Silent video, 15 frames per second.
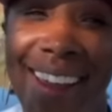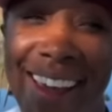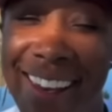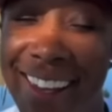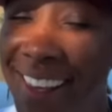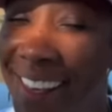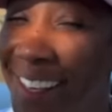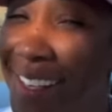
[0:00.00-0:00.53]
I
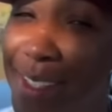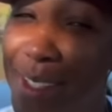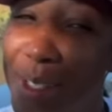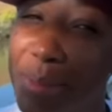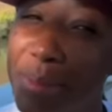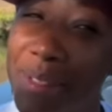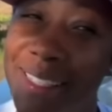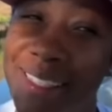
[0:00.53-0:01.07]
gotta keep
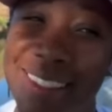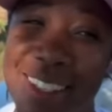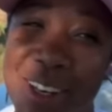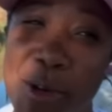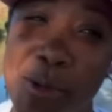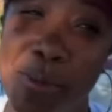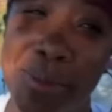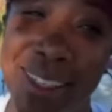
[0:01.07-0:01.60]
some of this
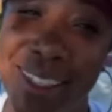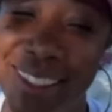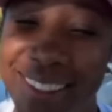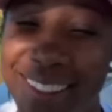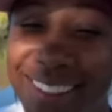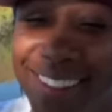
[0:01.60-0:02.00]
on me.